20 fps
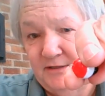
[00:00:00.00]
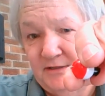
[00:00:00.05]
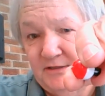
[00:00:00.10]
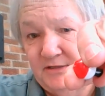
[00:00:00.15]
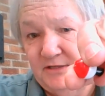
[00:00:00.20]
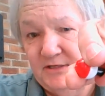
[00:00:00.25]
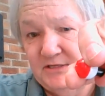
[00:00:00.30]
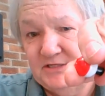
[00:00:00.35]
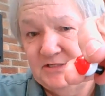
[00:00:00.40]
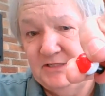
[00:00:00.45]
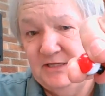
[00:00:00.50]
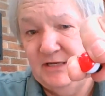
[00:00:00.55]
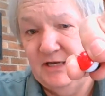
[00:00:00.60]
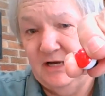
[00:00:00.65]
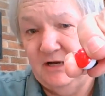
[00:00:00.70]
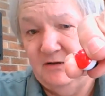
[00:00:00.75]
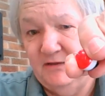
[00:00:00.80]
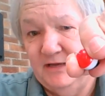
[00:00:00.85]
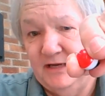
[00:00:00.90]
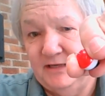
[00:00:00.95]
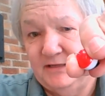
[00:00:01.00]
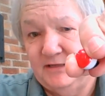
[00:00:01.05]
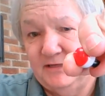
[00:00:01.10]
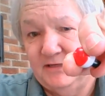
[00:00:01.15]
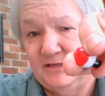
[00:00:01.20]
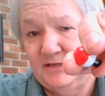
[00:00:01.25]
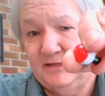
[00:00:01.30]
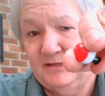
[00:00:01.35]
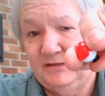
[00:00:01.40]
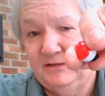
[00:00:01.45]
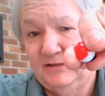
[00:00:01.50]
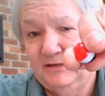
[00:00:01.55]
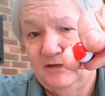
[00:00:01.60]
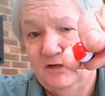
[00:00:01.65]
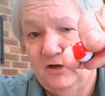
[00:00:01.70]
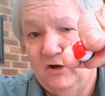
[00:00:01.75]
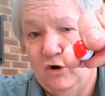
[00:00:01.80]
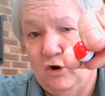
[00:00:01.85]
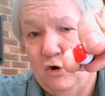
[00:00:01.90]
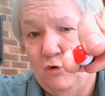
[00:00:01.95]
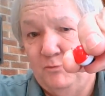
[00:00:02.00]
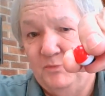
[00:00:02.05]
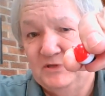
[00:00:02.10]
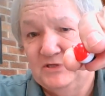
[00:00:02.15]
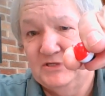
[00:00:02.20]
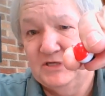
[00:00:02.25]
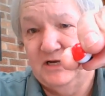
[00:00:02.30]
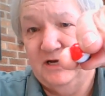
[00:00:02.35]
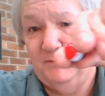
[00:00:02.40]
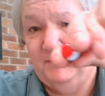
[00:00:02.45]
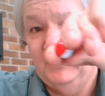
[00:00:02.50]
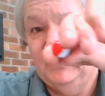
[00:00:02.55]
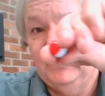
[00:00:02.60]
you see how that opens up.